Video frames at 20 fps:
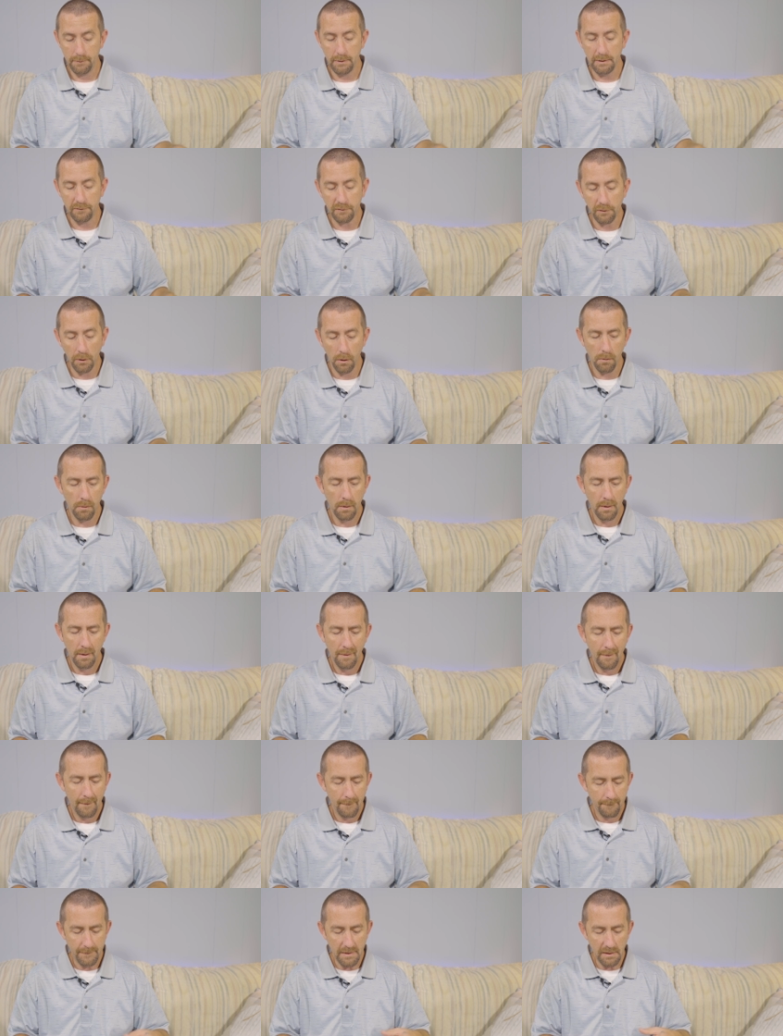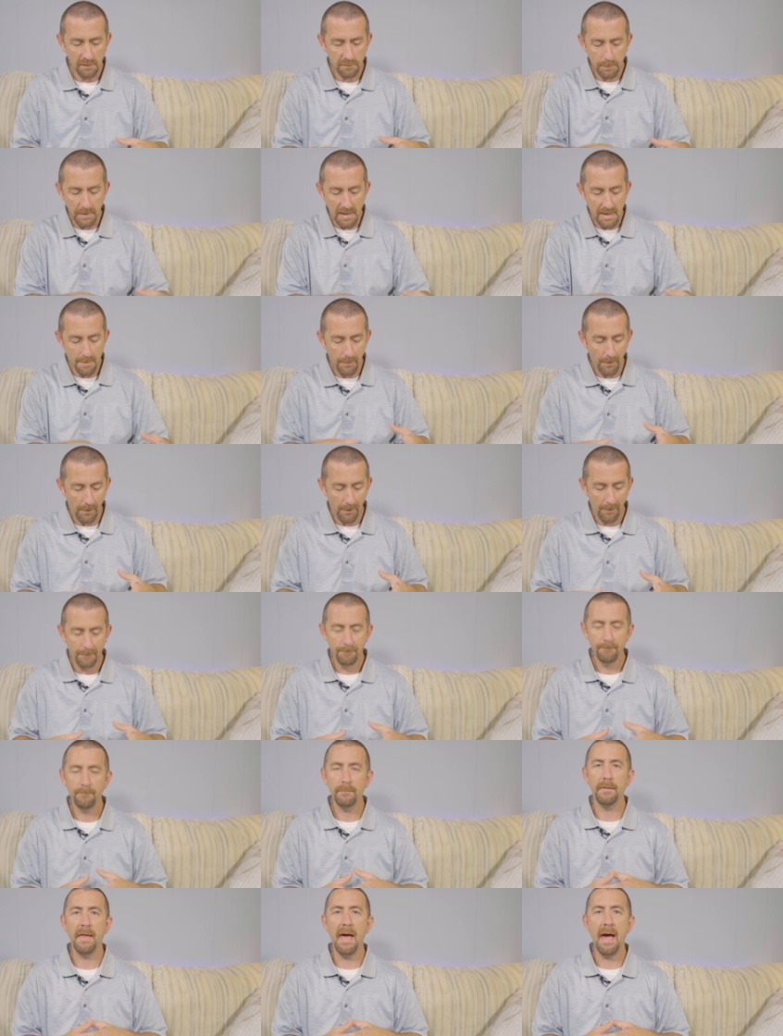And so these people
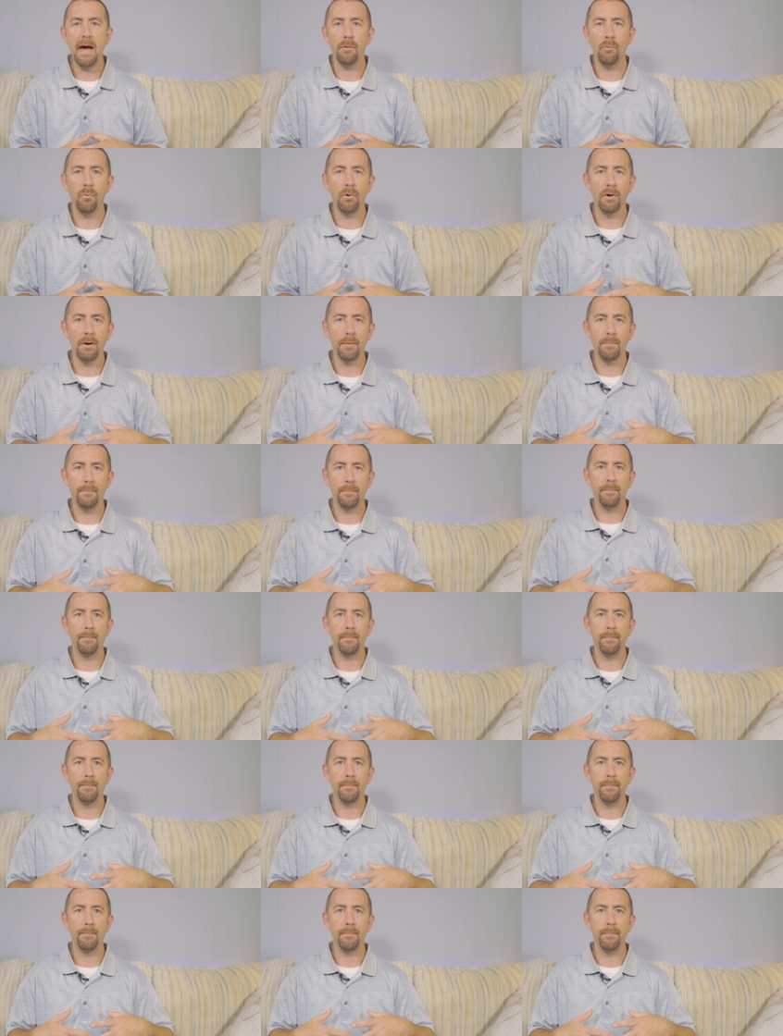that were